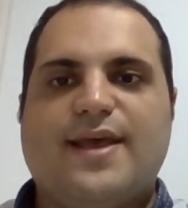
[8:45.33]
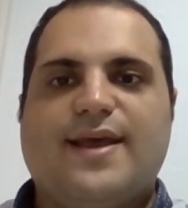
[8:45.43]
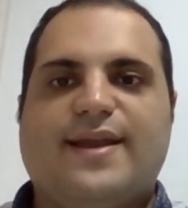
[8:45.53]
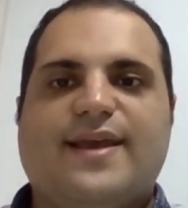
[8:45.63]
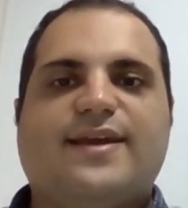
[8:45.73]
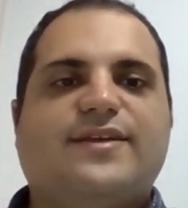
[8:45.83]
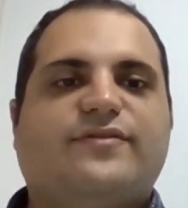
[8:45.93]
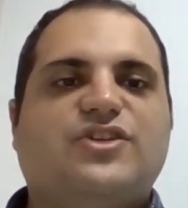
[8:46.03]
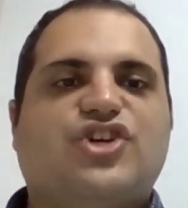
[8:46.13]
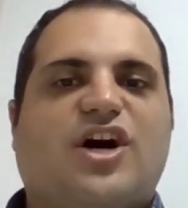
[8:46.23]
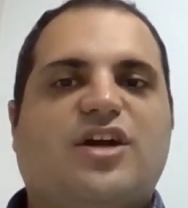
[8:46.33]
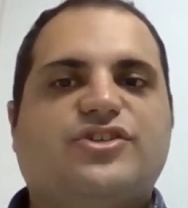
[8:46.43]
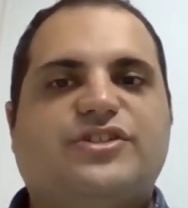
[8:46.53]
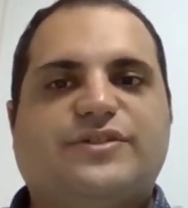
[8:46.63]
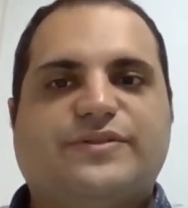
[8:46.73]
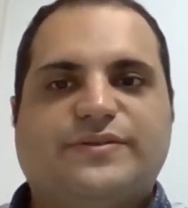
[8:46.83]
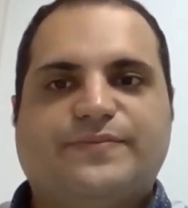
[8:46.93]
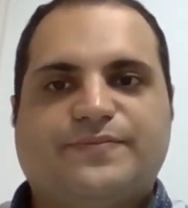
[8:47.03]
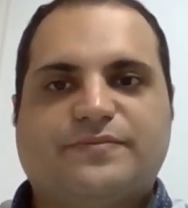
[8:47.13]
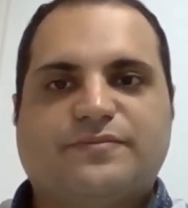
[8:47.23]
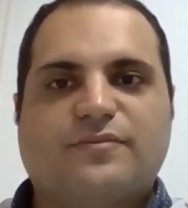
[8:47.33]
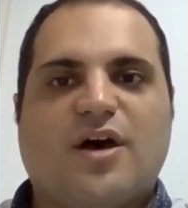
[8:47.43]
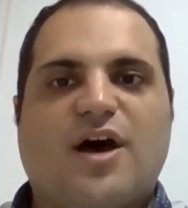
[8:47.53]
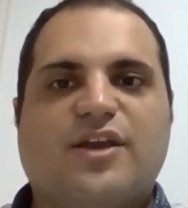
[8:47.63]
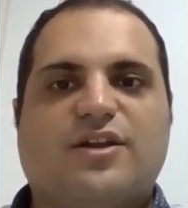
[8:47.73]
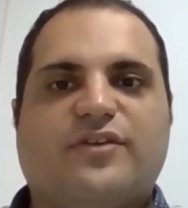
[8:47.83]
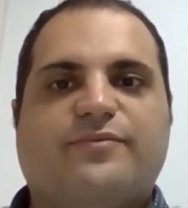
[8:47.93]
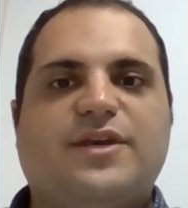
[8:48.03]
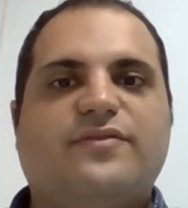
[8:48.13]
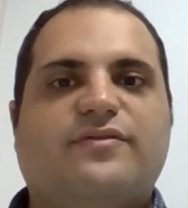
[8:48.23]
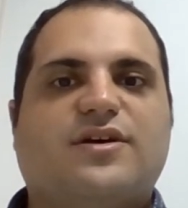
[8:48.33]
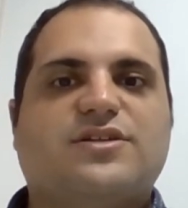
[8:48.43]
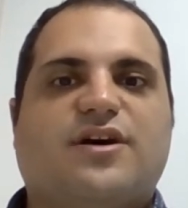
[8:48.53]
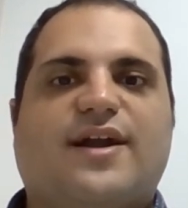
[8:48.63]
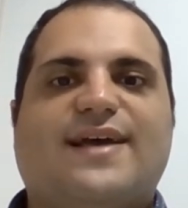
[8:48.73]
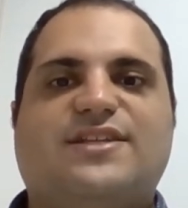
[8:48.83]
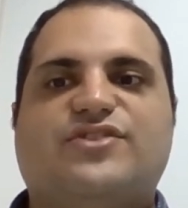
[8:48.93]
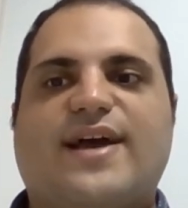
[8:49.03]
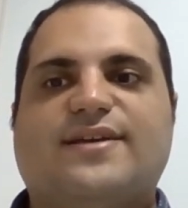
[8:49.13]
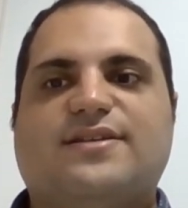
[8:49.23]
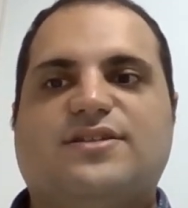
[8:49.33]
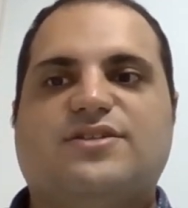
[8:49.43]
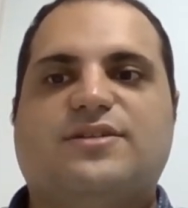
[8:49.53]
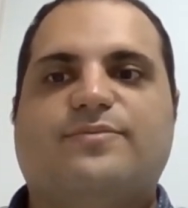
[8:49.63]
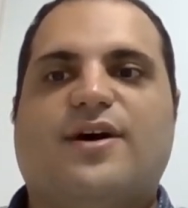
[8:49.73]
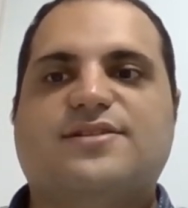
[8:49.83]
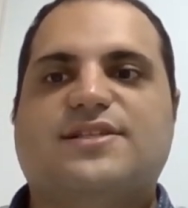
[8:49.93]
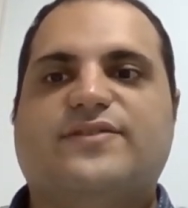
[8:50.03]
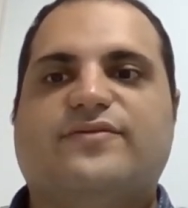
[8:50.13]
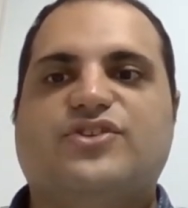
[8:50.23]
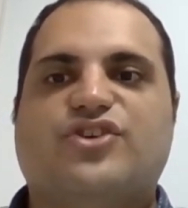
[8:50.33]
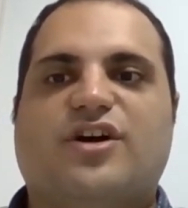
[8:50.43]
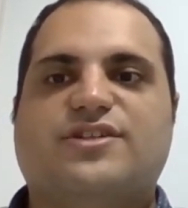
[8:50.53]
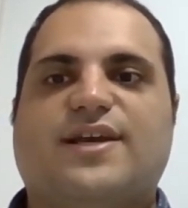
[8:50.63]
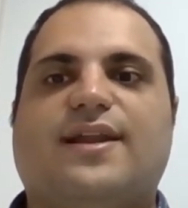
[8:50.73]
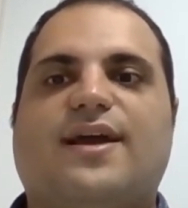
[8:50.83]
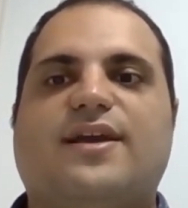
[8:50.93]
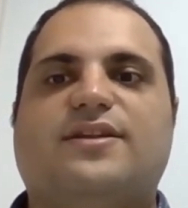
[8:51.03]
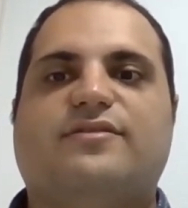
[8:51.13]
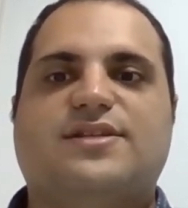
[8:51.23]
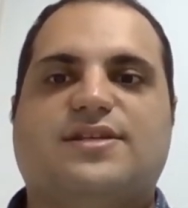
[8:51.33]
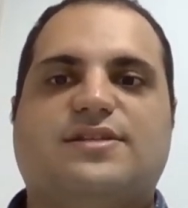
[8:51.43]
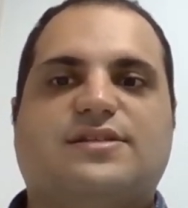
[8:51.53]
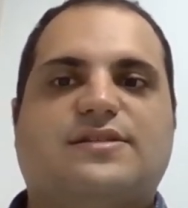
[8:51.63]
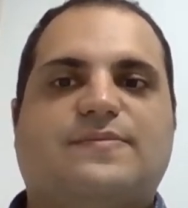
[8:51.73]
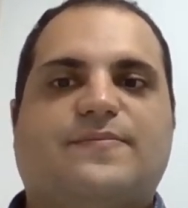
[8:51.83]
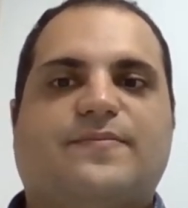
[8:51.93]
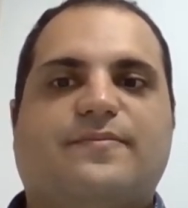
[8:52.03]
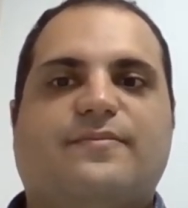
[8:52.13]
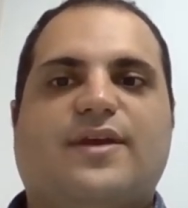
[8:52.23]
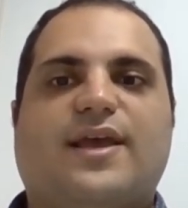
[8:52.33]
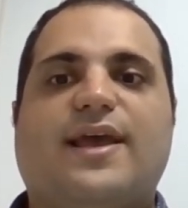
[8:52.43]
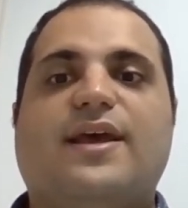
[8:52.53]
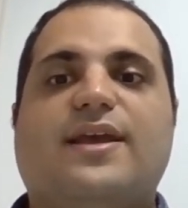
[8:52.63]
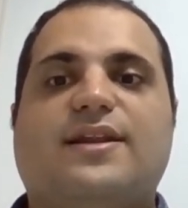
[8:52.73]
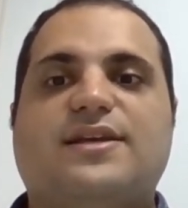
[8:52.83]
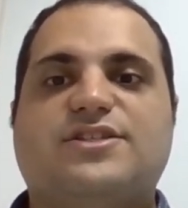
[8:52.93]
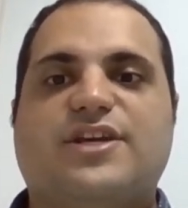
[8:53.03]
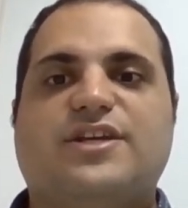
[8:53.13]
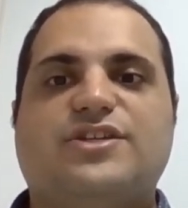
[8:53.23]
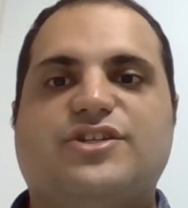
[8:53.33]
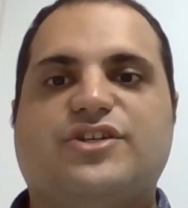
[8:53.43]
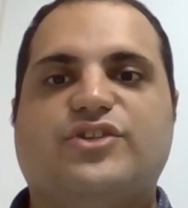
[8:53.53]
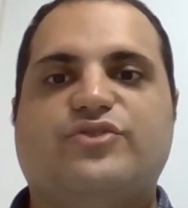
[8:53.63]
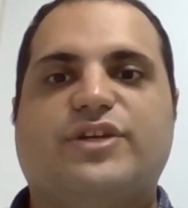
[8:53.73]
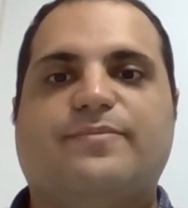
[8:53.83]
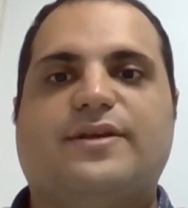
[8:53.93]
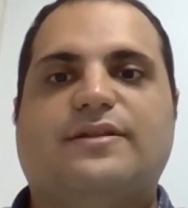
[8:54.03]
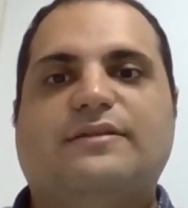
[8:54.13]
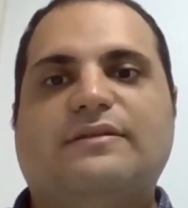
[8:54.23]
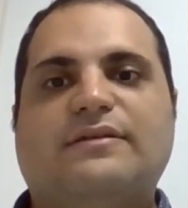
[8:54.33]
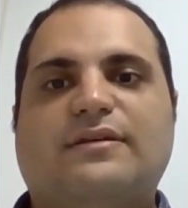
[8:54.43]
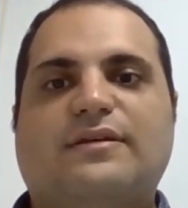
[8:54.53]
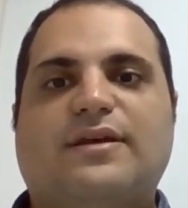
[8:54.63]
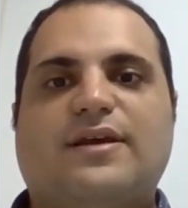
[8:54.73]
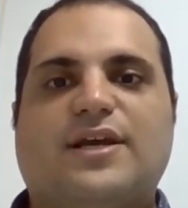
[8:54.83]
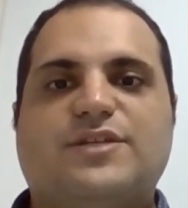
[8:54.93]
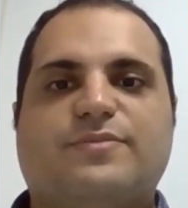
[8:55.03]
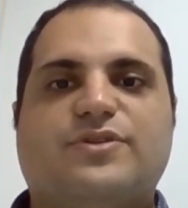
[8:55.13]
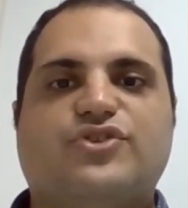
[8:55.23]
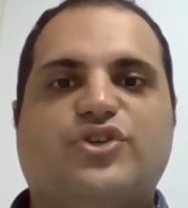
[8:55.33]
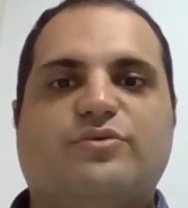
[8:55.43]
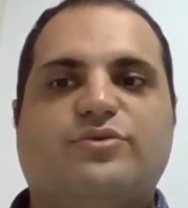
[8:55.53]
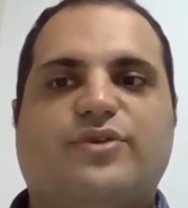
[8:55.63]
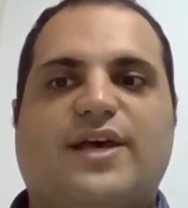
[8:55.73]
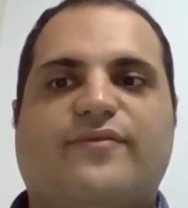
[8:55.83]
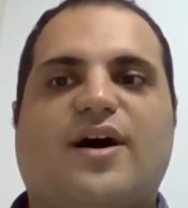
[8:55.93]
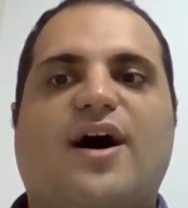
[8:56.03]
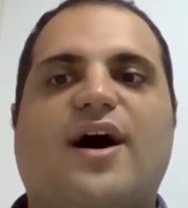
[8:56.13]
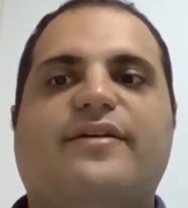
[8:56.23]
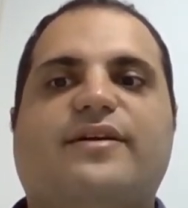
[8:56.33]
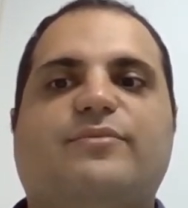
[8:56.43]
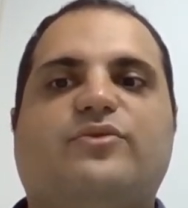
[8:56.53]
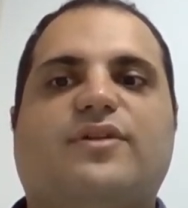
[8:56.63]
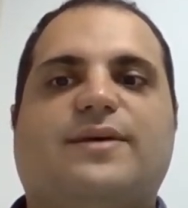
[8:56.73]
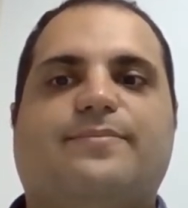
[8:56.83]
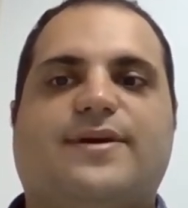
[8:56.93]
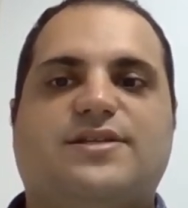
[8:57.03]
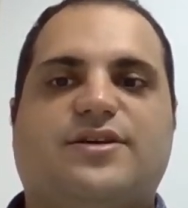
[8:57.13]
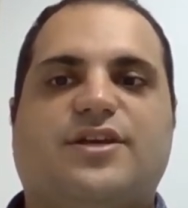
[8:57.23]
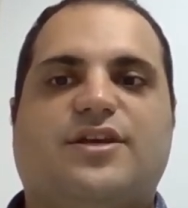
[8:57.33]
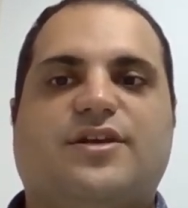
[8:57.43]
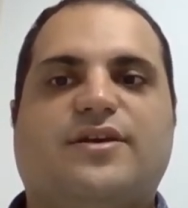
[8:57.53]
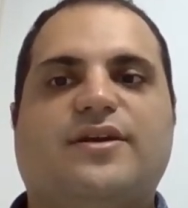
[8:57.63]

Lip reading: Negatively charged ion of Pfas are attracted to the positively charged anion resins. Anion exchange treatment has been shown to have a high removal capacity